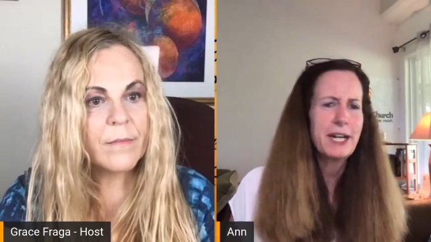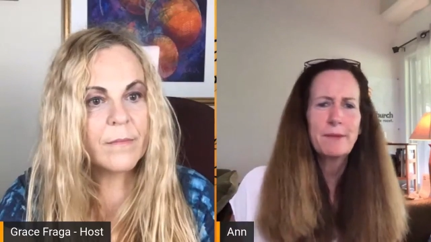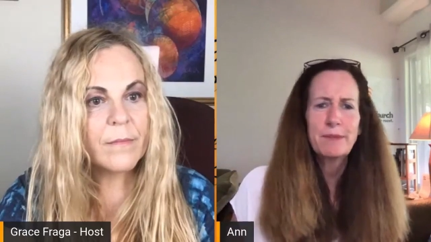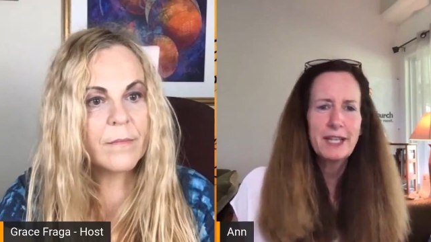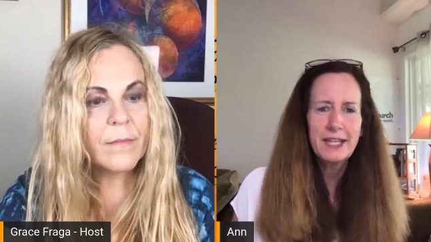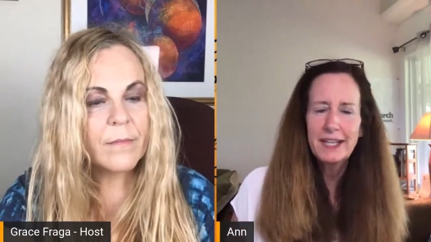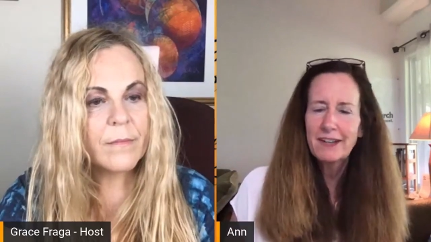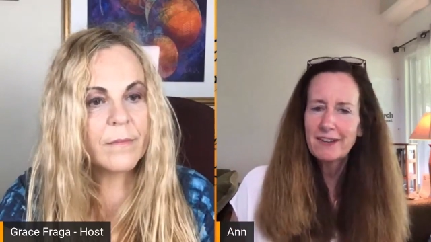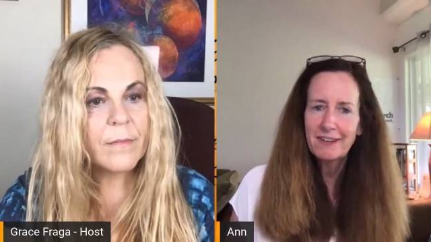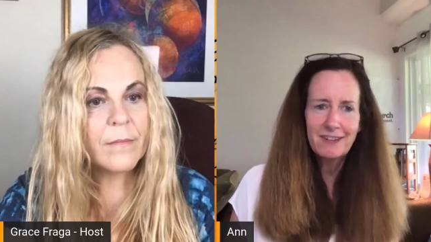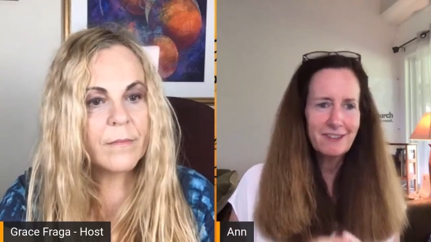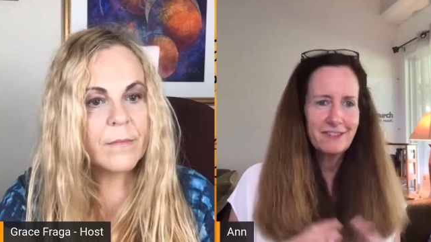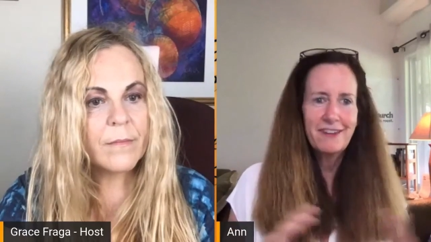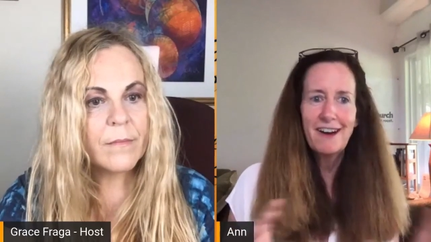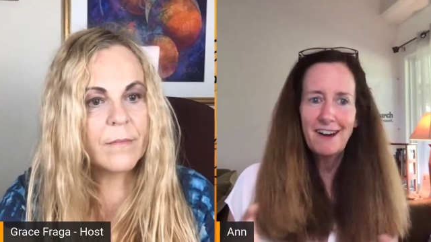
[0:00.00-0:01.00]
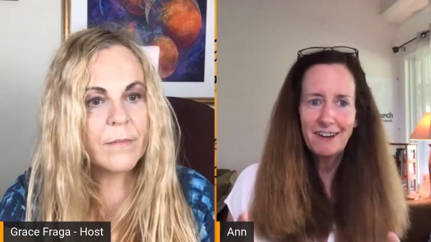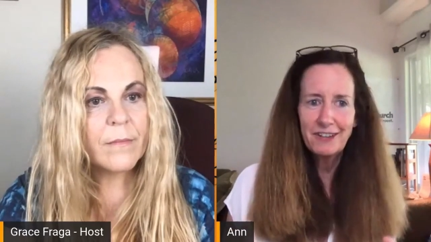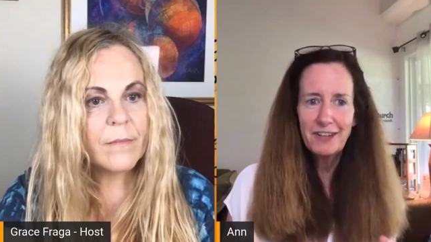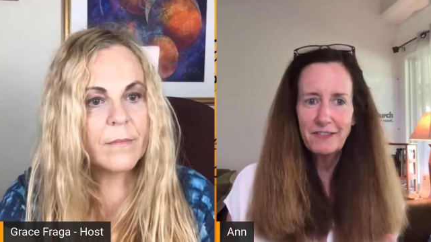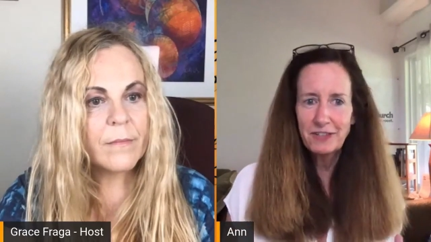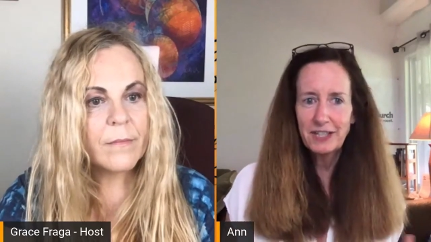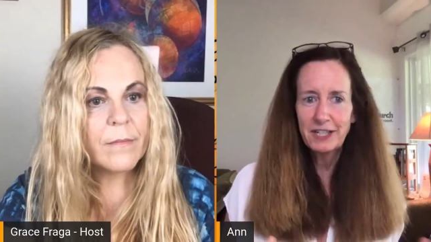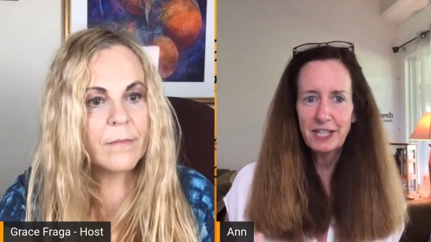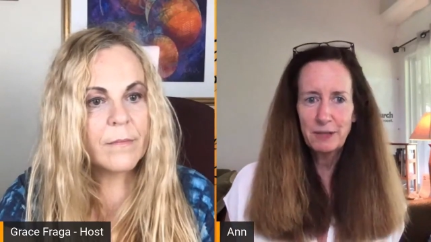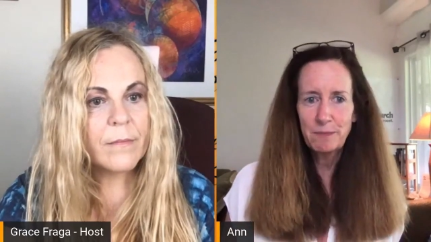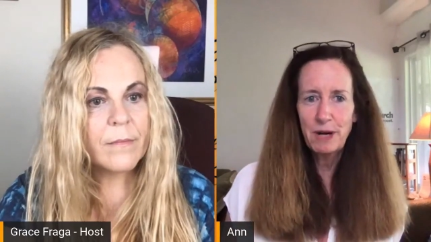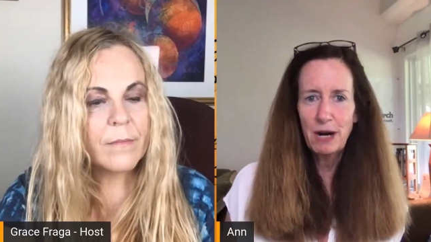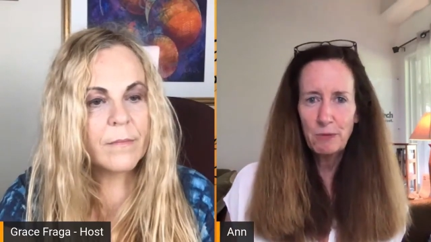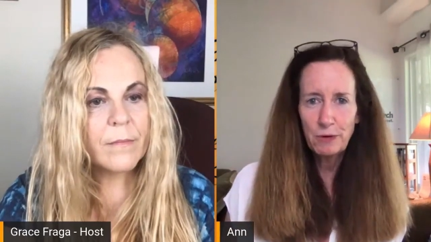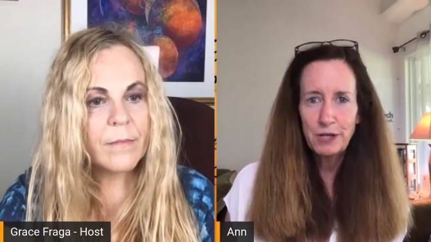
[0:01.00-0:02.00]
Speaker 1: and I'm the hero. No, you have to look
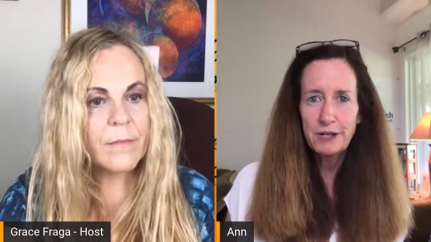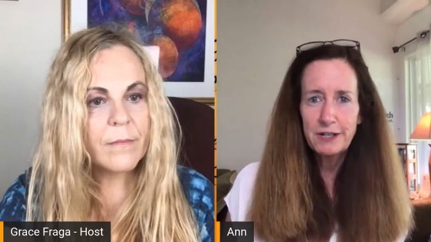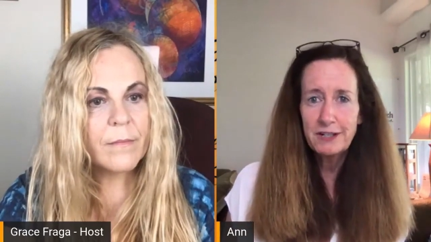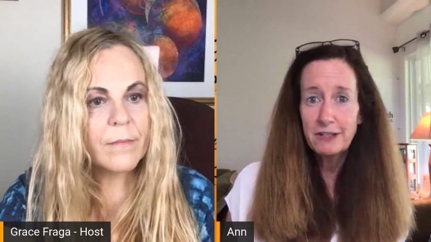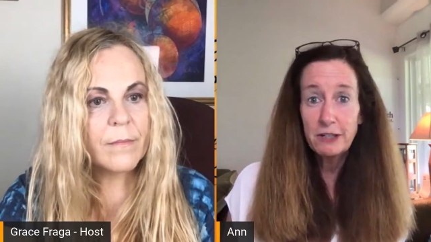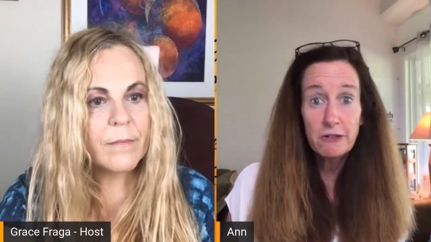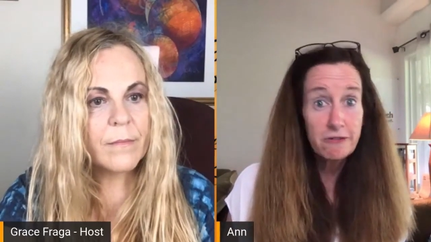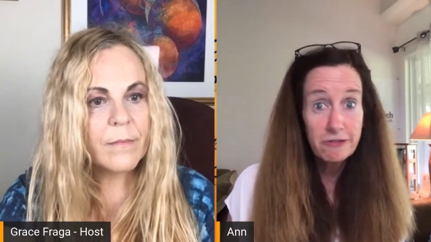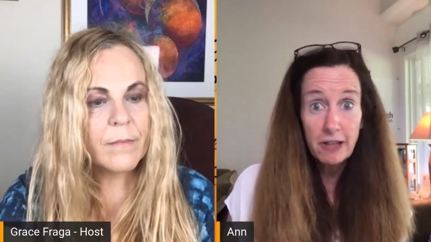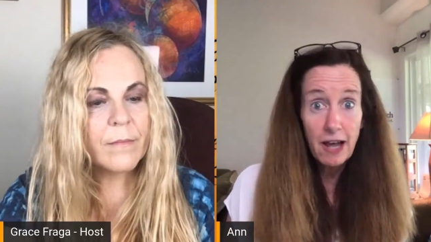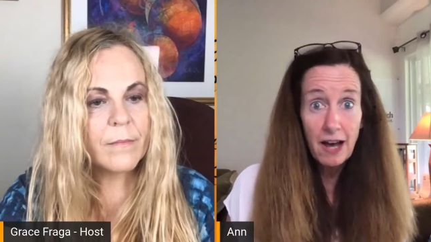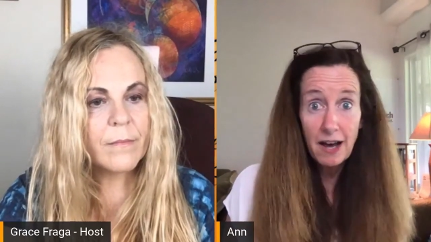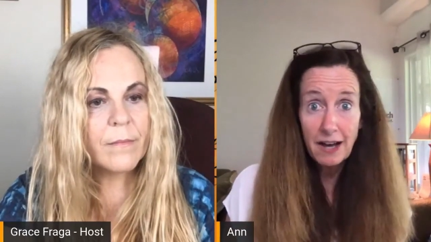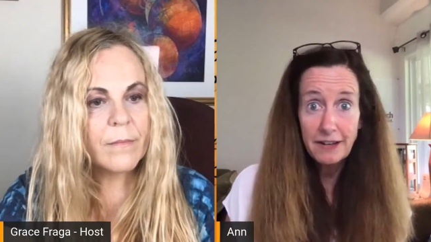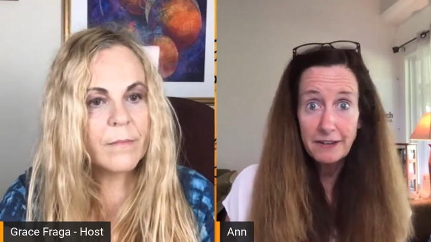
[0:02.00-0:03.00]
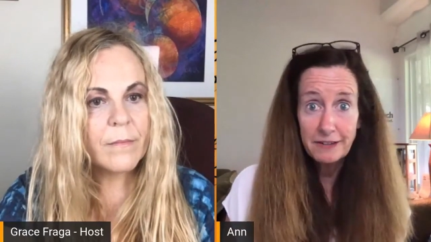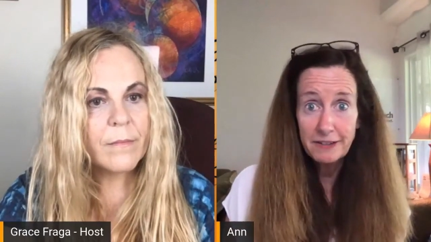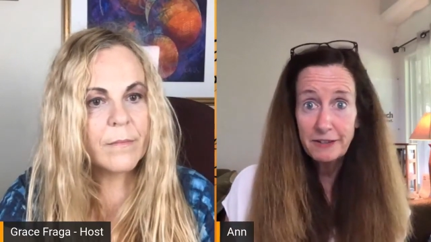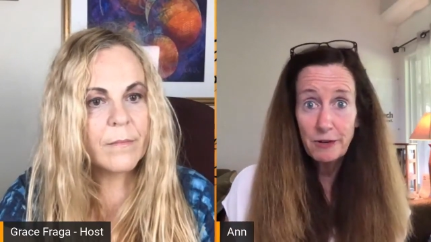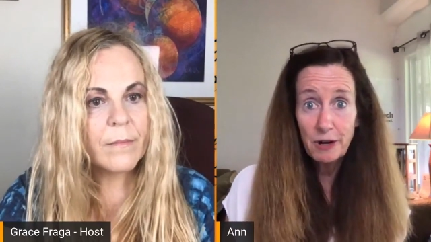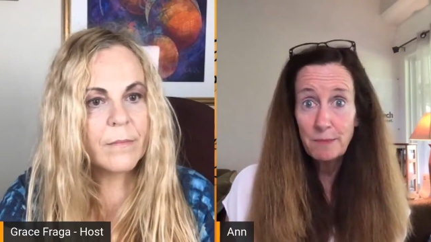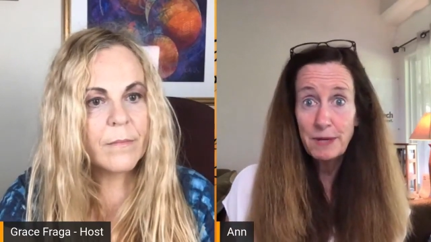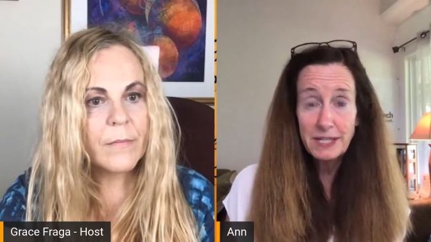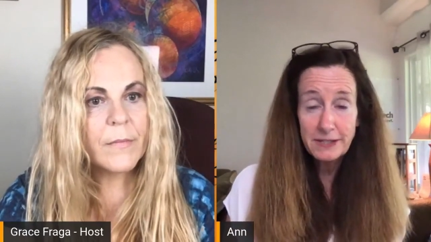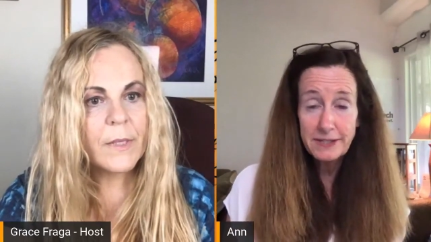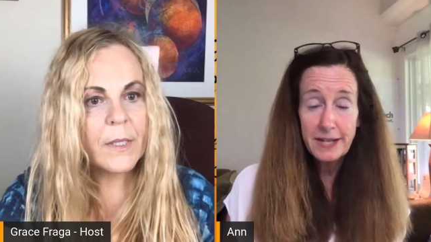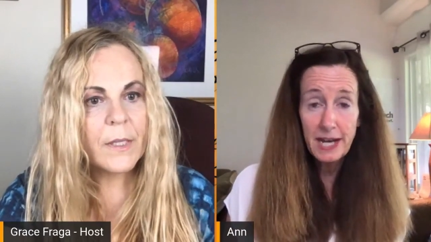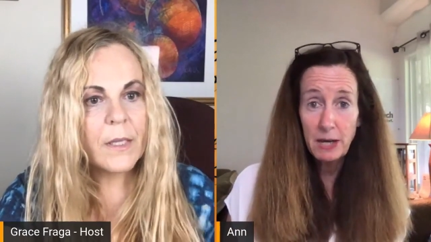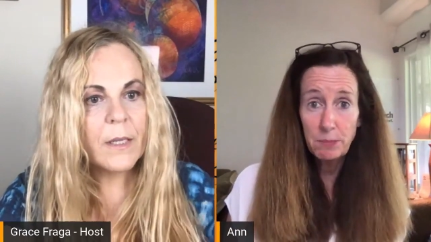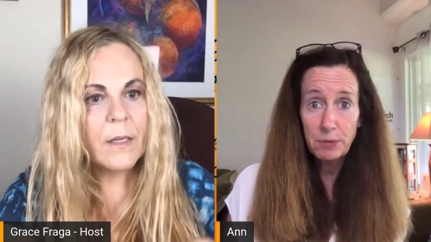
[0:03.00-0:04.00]
at the part where you're you're flawed. You are
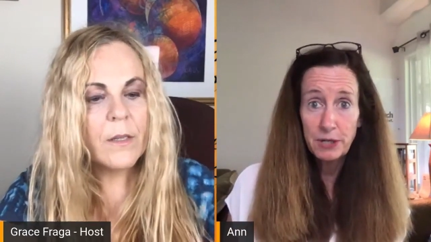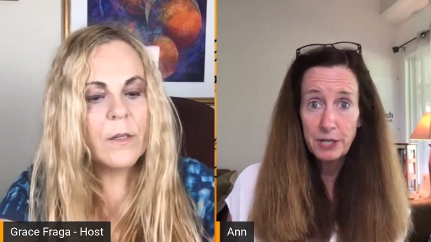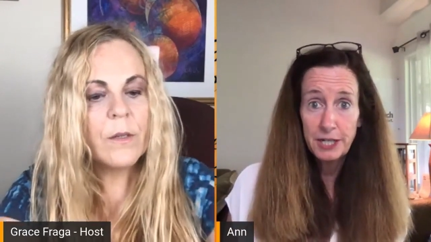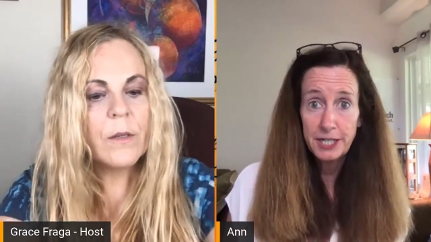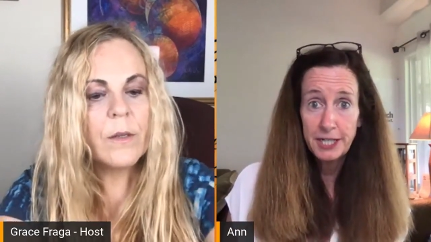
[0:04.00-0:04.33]
messed up.